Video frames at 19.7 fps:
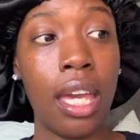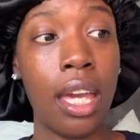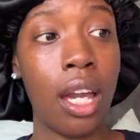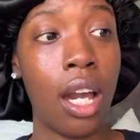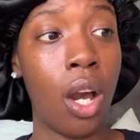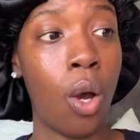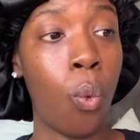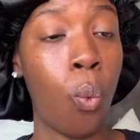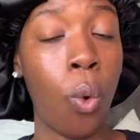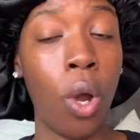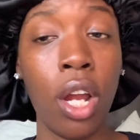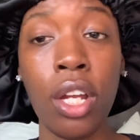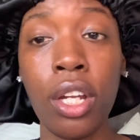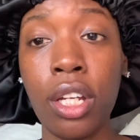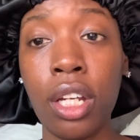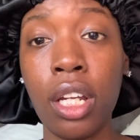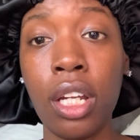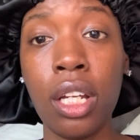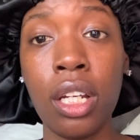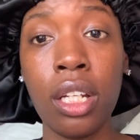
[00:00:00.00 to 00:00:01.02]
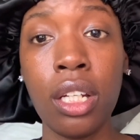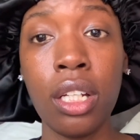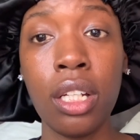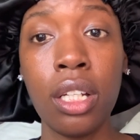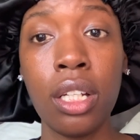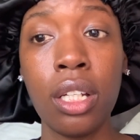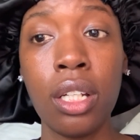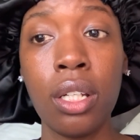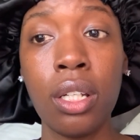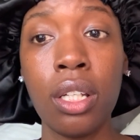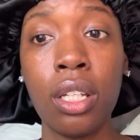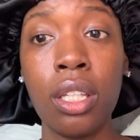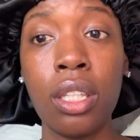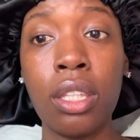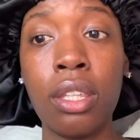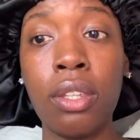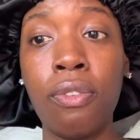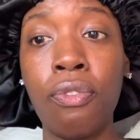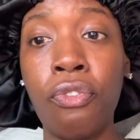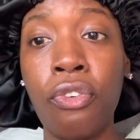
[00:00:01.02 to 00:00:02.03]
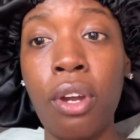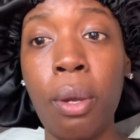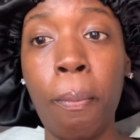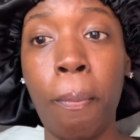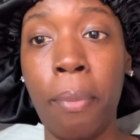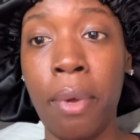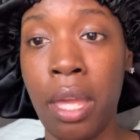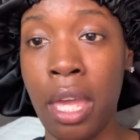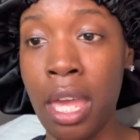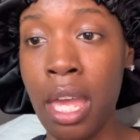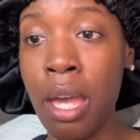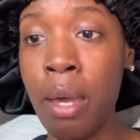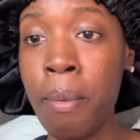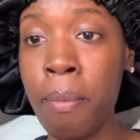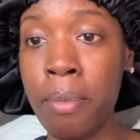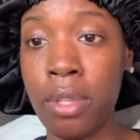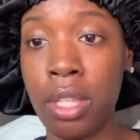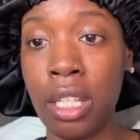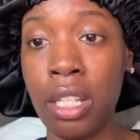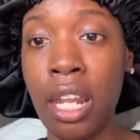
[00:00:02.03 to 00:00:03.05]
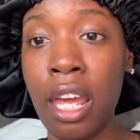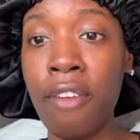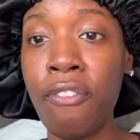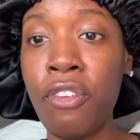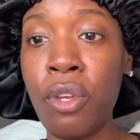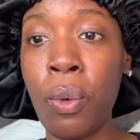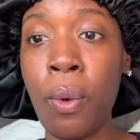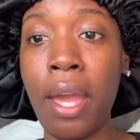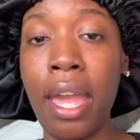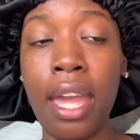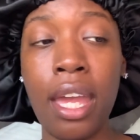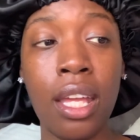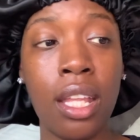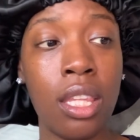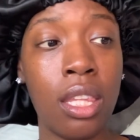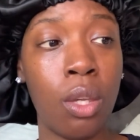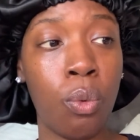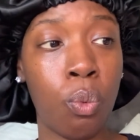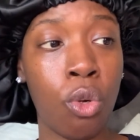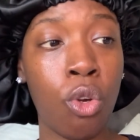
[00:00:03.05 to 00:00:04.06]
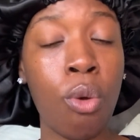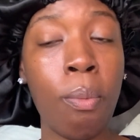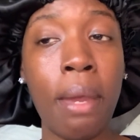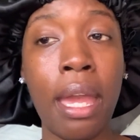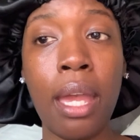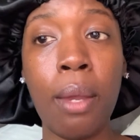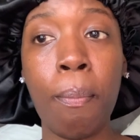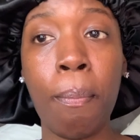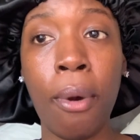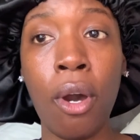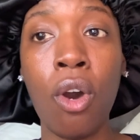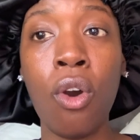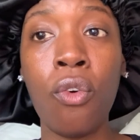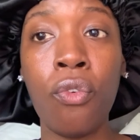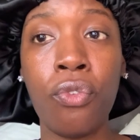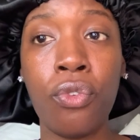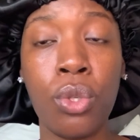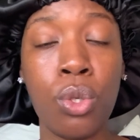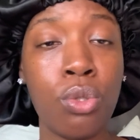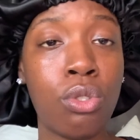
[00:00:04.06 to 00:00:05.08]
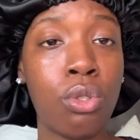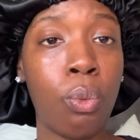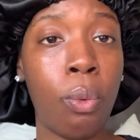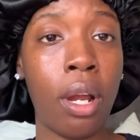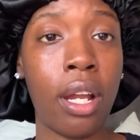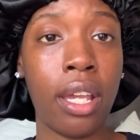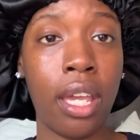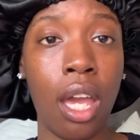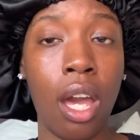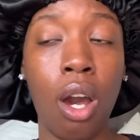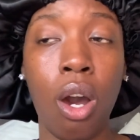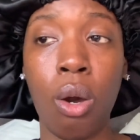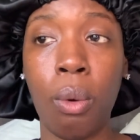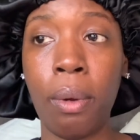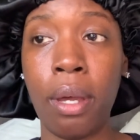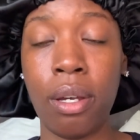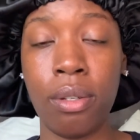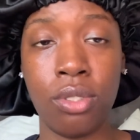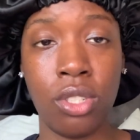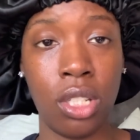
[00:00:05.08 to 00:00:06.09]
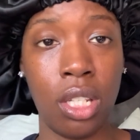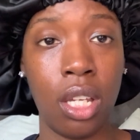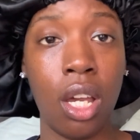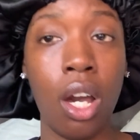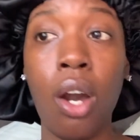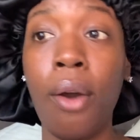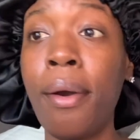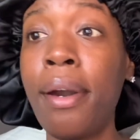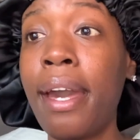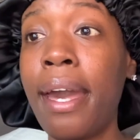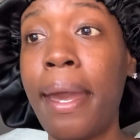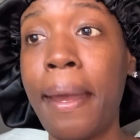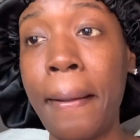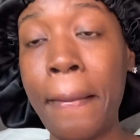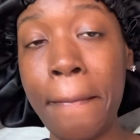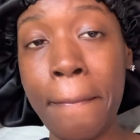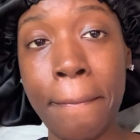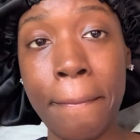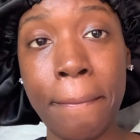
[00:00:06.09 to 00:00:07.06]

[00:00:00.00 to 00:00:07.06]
A worker from him, the nephew, and the roommate both used to work at OLG. Okay.